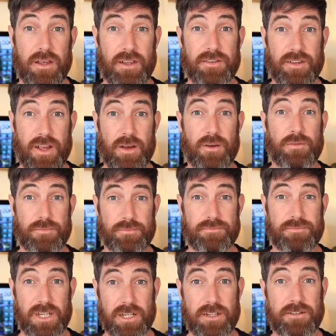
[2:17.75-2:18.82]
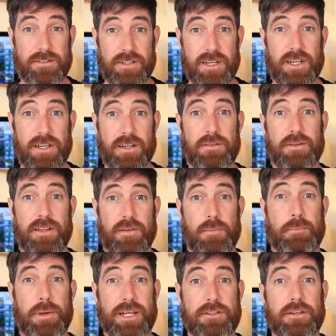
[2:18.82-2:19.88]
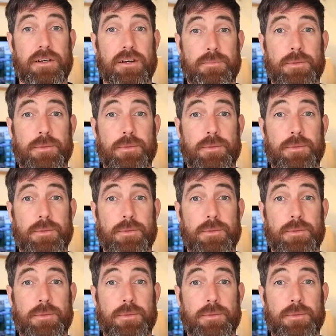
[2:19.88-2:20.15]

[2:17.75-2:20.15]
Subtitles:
So you can see there's a big chunk